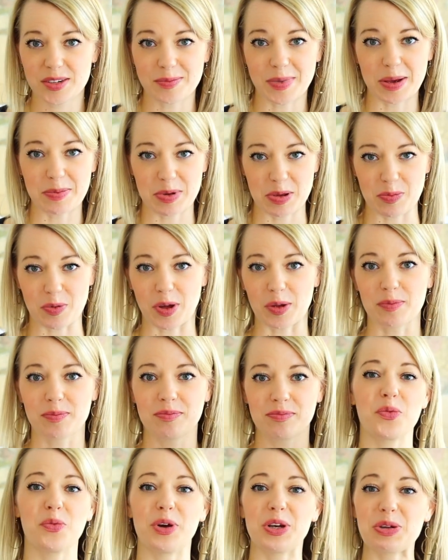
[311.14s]
to my people,
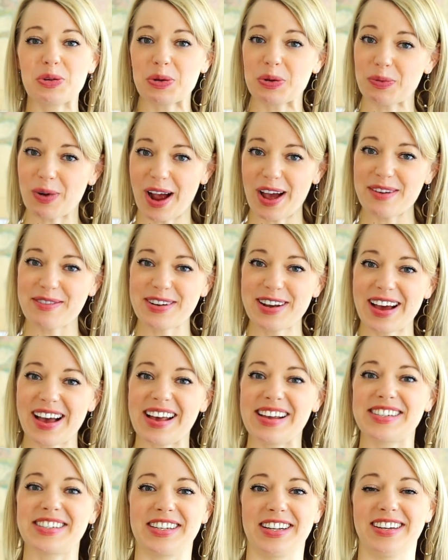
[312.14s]
when you arrive in
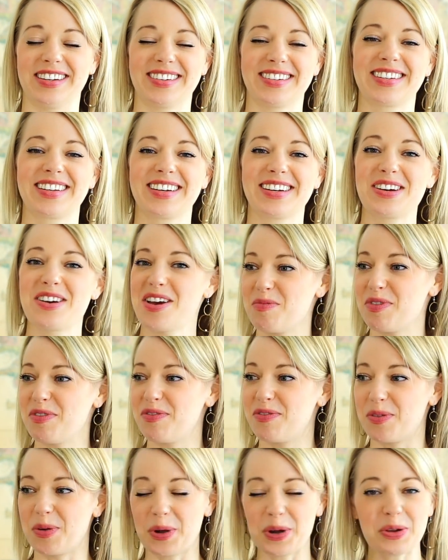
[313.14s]
Iceland,
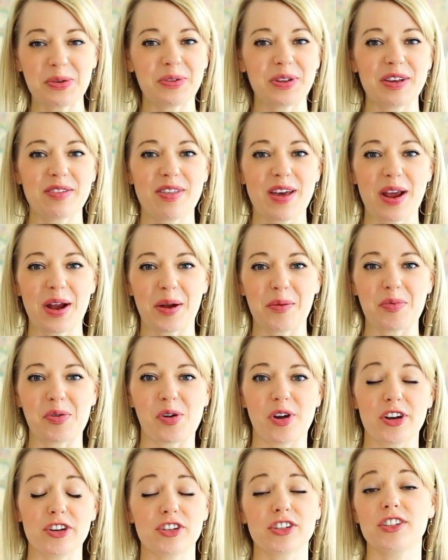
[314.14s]
before you leave the
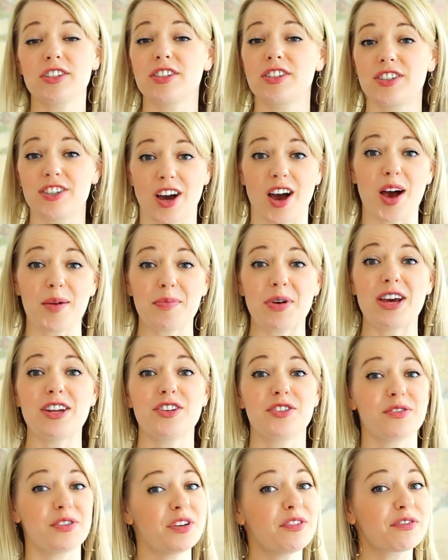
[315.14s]
airport, just stop at
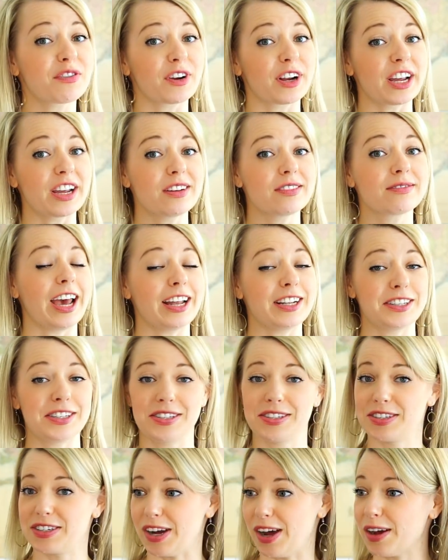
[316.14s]
duty free and
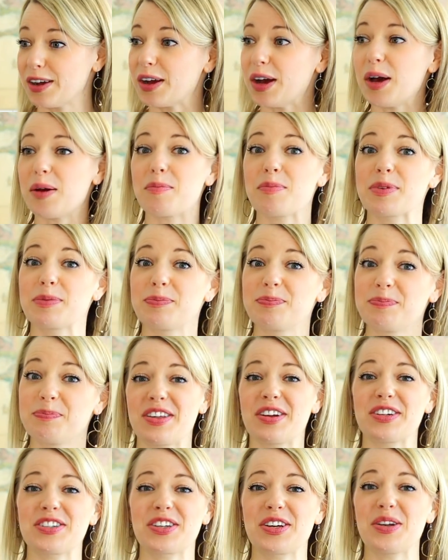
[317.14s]
stock up.
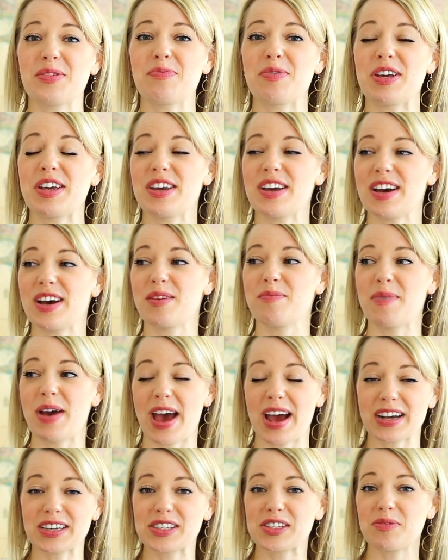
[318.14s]
There's gonna be a
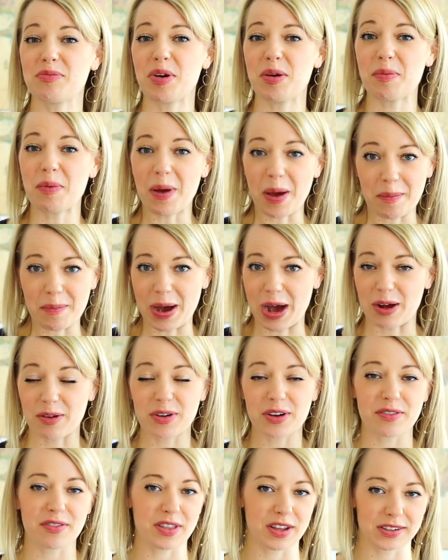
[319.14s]
maximum
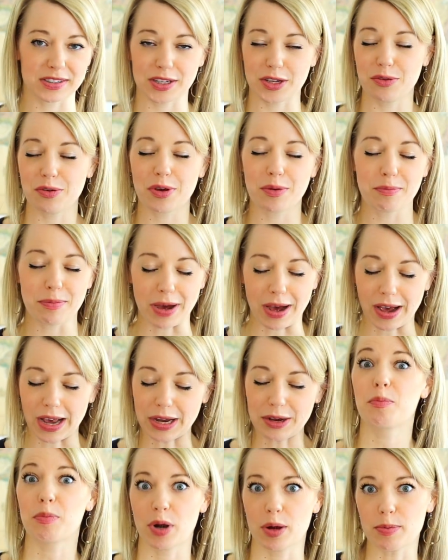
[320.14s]
amount of things that you can
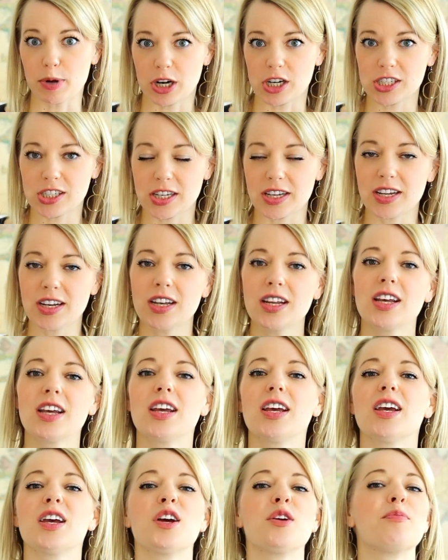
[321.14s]
buy per person,
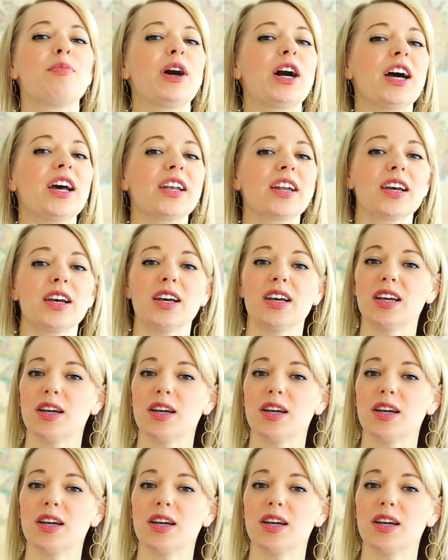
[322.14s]
but